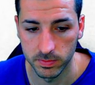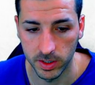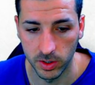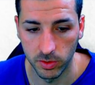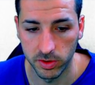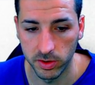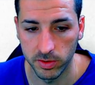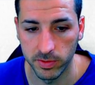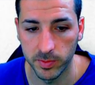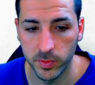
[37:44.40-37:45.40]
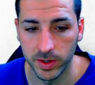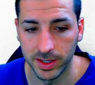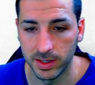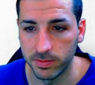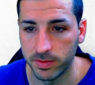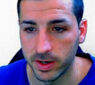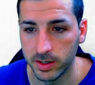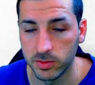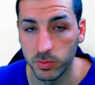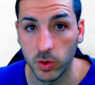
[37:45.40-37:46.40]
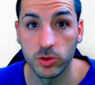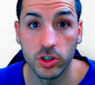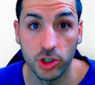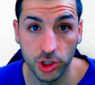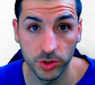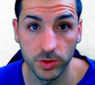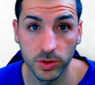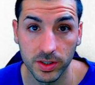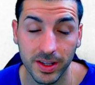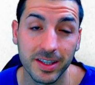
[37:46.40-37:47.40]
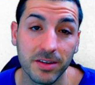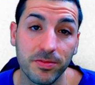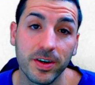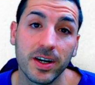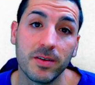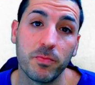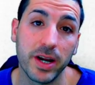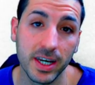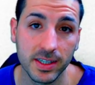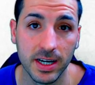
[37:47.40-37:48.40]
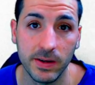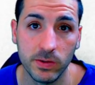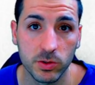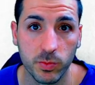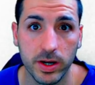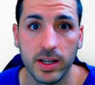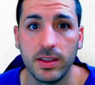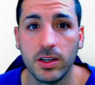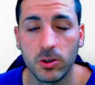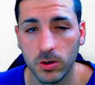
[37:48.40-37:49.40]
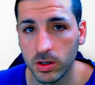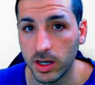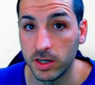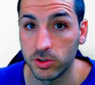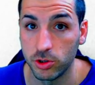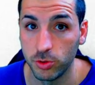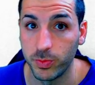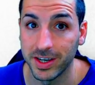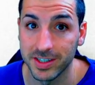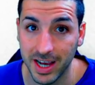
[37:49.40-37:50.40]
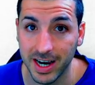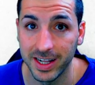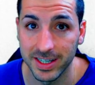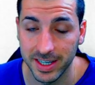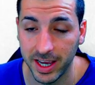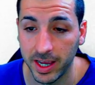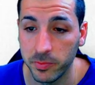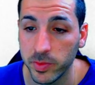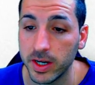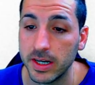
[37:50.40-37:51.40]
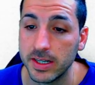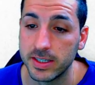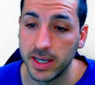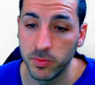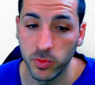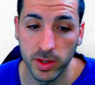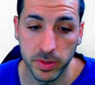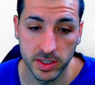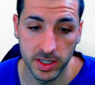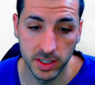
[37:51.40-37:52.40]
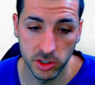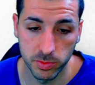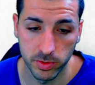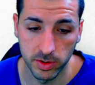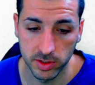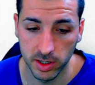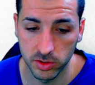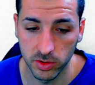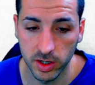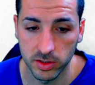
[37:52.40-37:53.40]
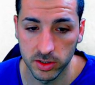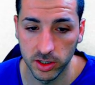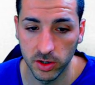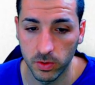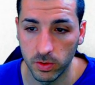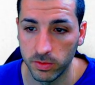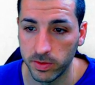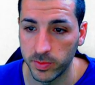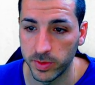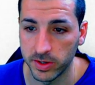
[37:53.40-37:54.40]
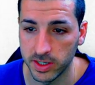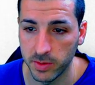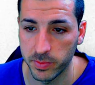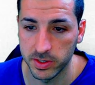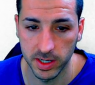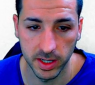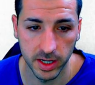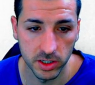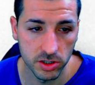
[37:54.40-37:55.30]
in all three of them in the difference, because they are different breakdowns, but the totals should be exactly the same. Same with the percentage points. As you can see, all of them are the same percentage.